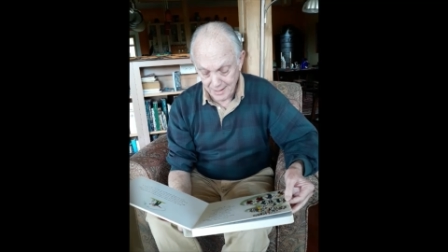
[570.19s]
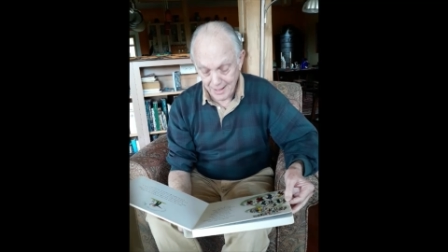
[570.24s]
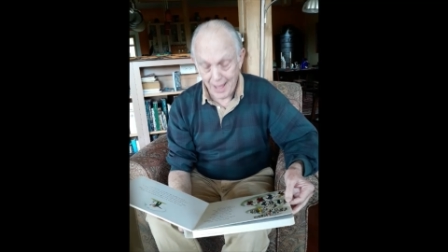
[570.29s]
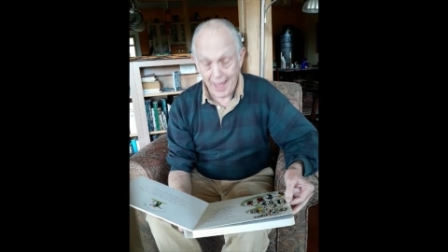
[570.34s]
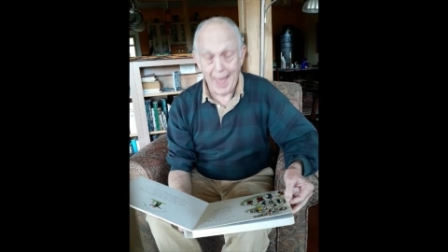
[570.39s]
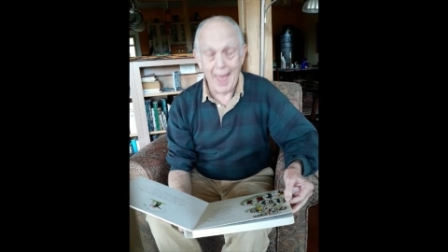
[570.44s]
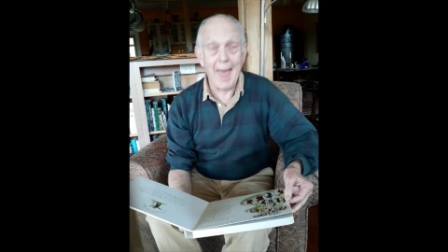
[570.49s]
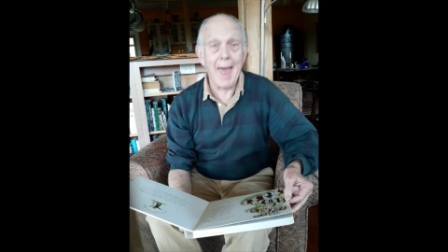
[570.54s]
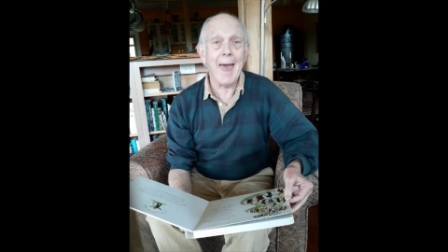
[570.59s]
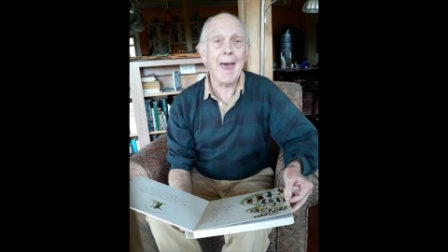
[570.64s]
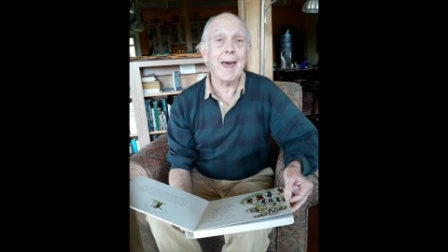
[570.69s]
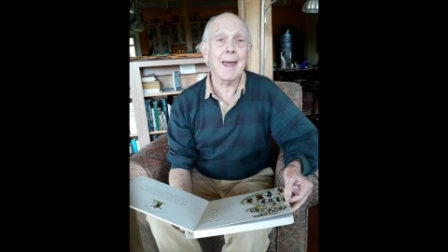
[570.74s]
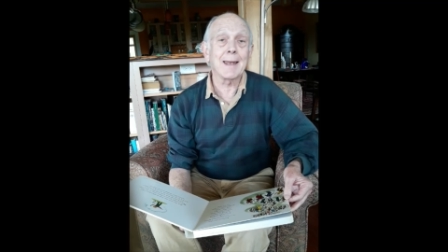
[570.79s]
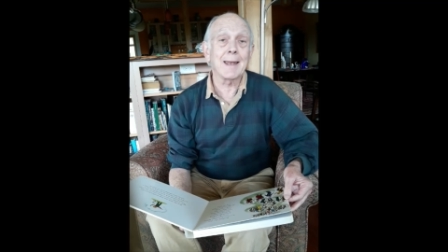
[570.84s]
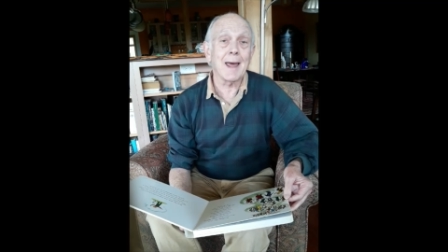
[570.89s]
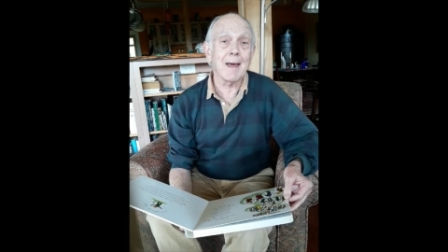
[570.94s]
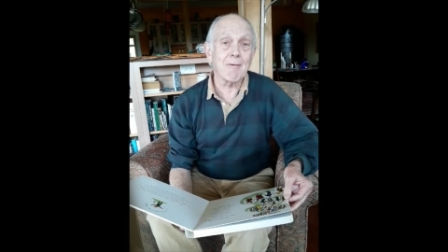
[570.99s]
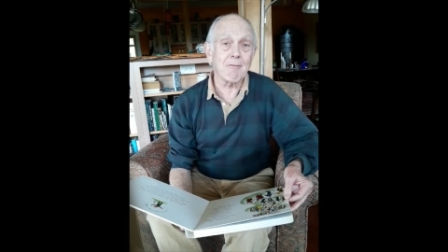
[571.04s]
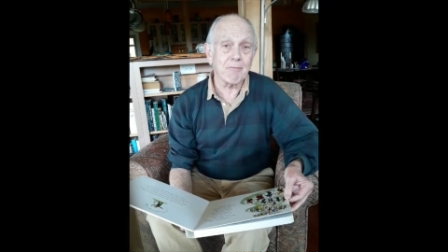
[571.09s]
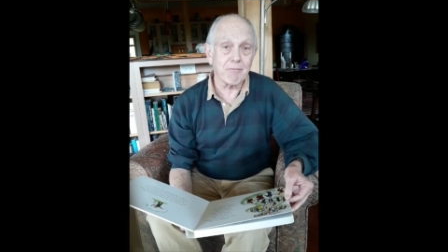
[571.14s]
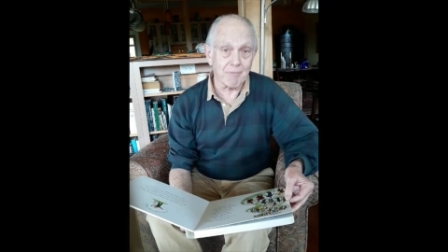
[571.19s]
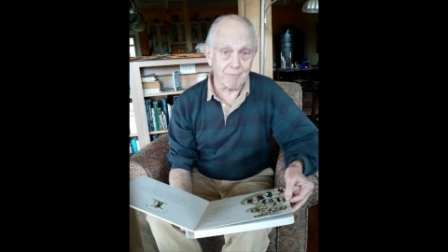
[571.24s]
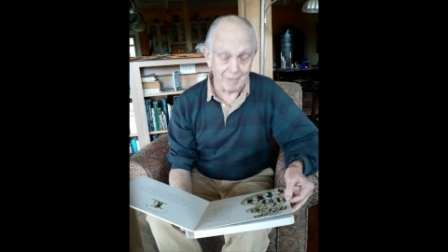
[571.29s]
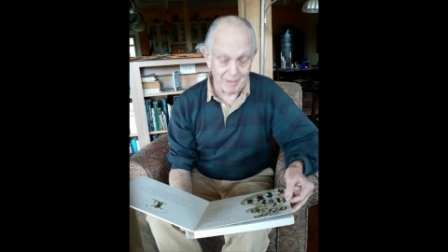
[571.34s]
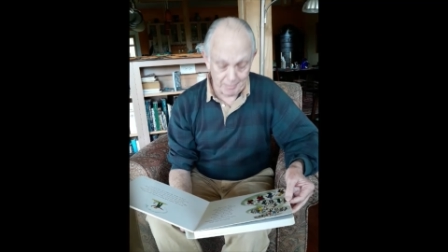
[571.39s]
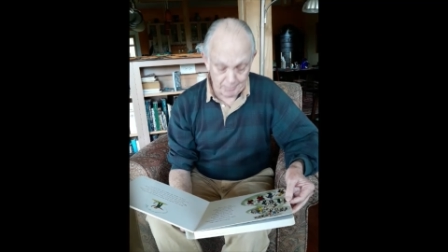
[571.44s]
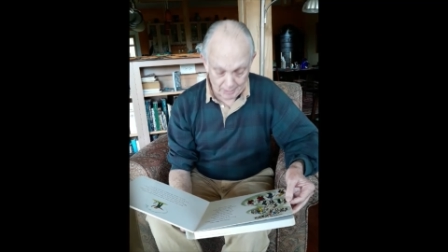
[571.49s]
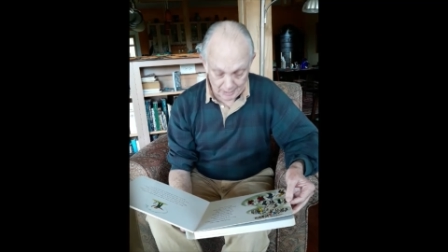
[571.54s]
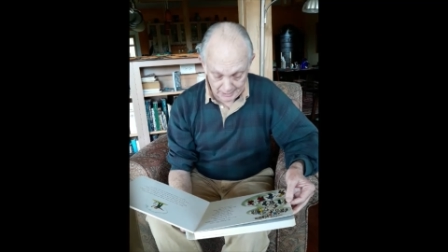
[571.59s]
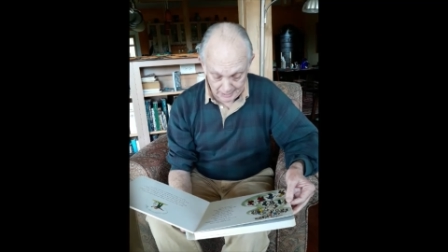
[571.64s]
and
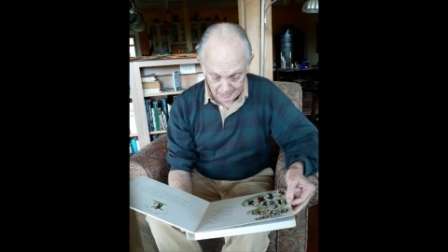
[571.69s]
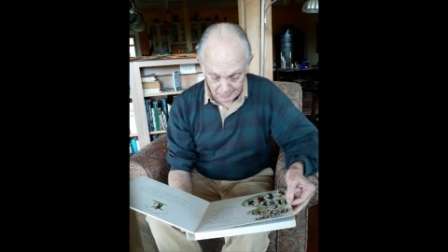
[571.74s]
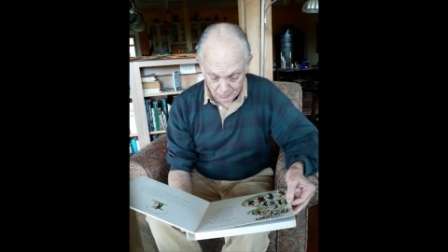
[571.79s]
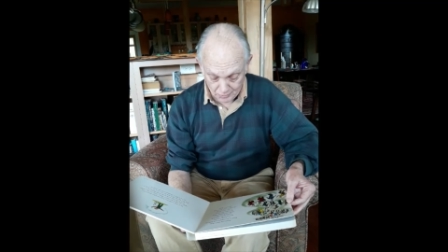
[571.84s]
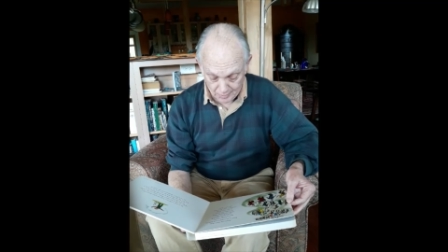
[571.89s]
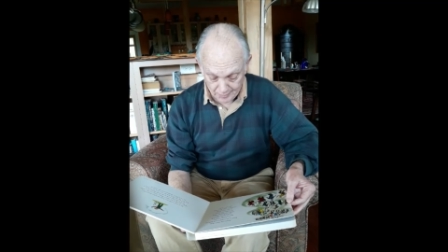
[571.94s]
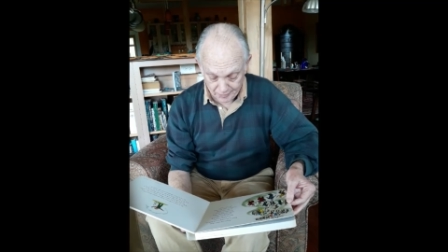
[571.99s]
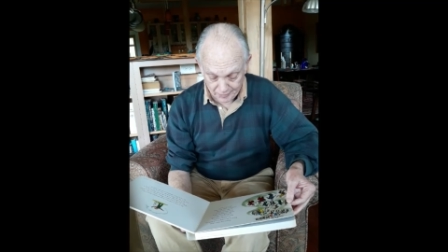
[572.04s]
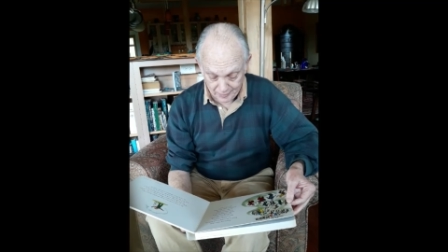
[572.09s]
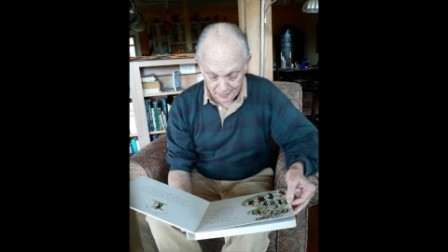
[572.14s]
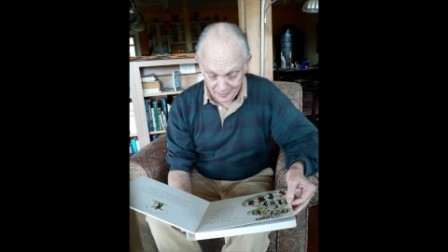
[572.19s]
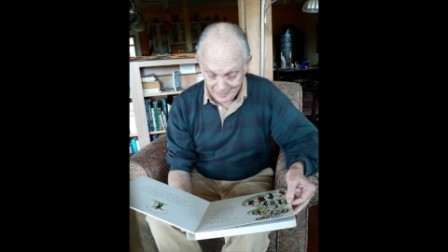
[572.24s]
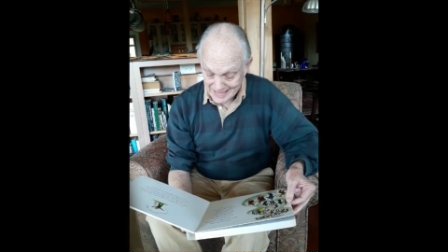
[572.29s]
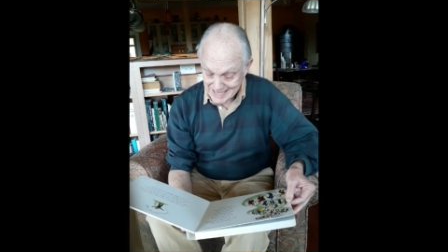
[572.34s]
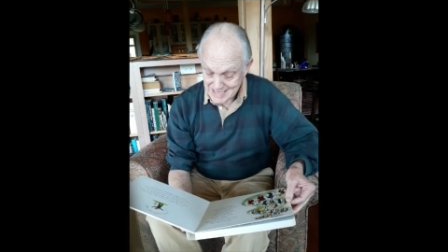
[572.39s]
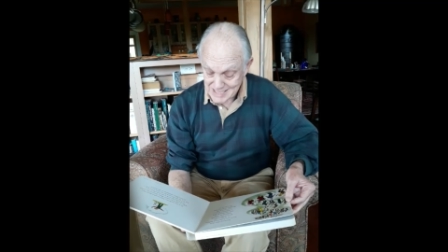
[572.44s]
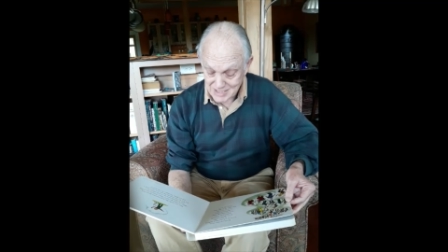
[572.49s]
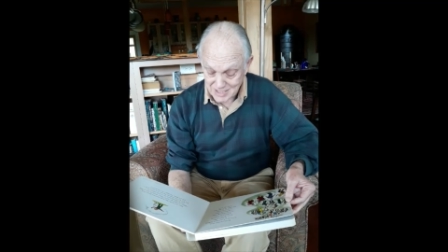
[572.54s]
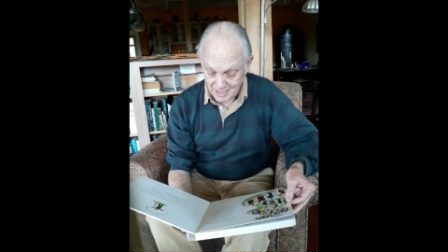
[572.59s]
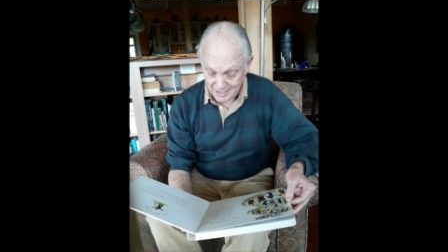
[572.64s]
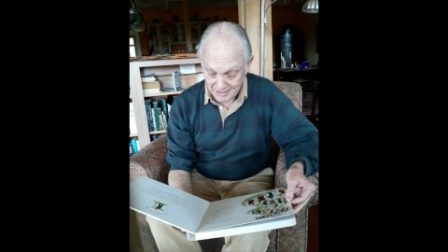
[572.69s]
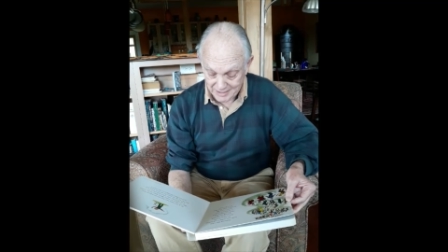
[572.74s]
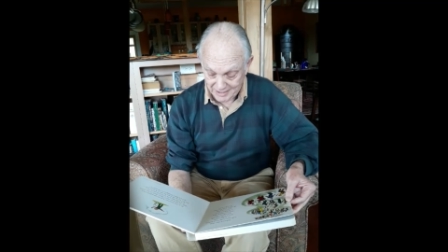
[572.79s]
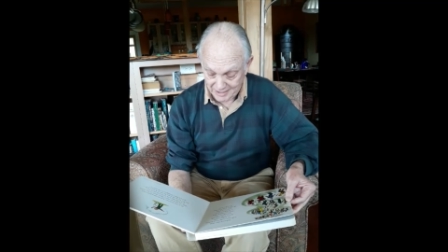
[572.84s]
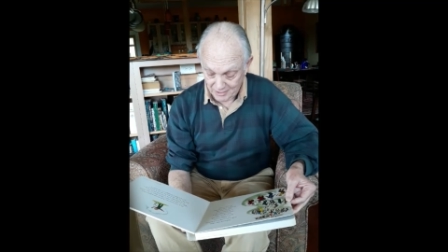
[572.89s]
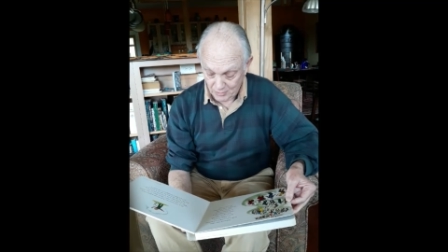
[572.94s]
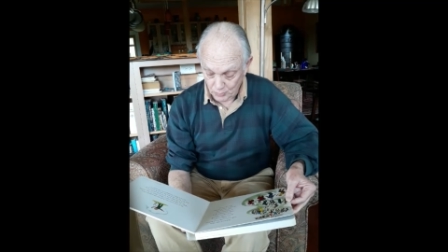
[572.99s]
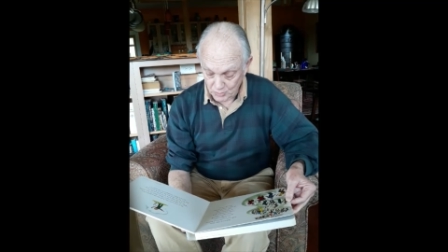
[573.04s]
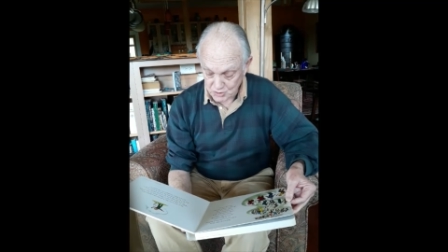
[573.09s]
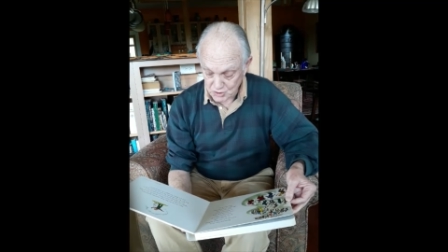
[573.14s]
everybody thought his
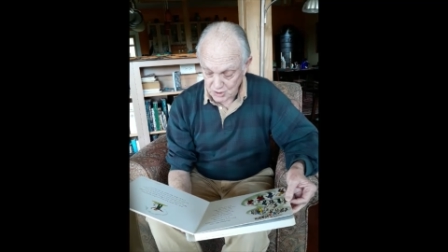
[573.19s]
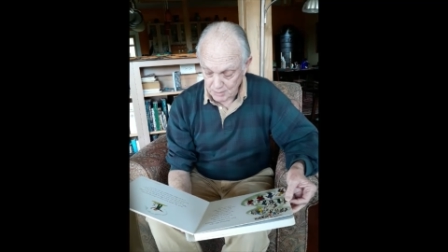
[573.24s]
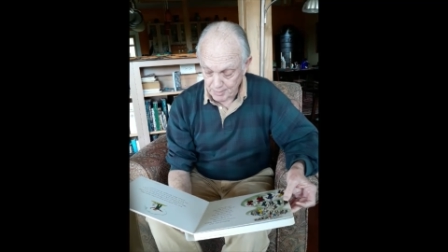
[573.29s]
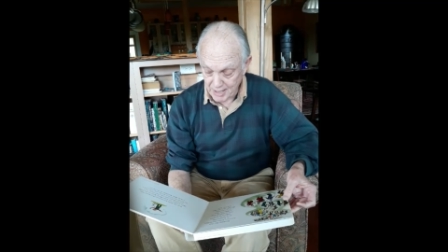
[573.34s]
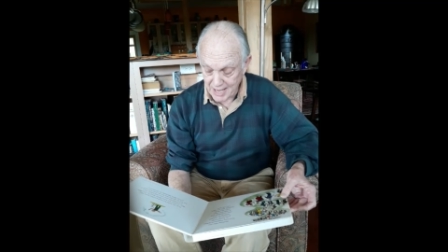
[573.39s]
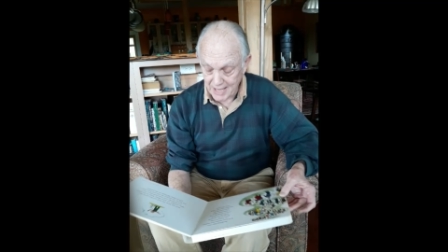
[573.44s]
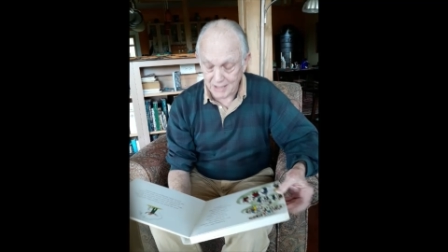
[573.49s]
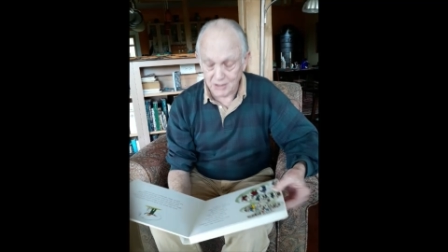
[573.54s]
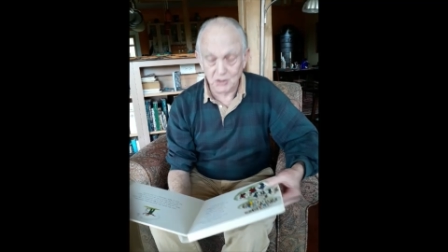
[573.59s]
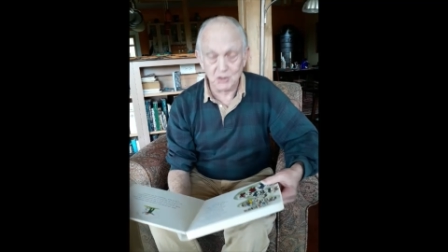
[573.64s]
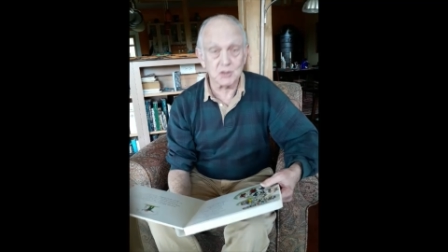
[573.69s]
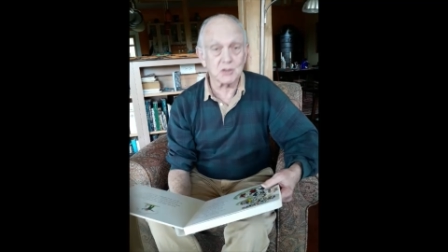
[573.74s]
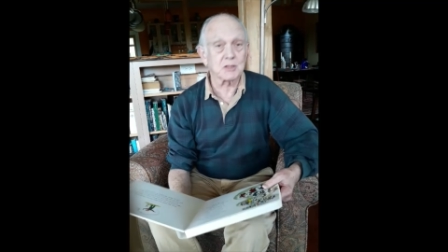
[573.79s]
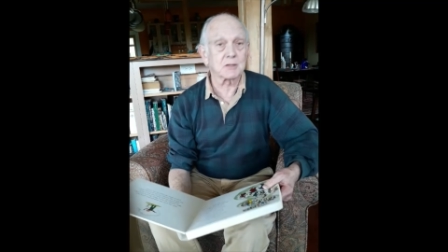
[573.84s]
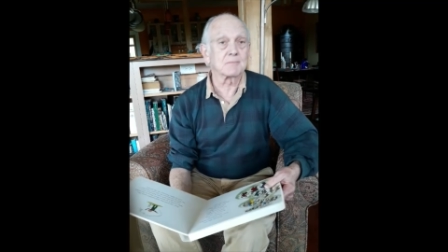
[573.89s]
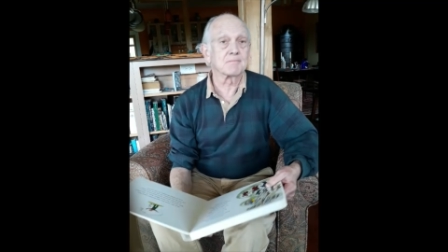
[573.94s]
idea was the best.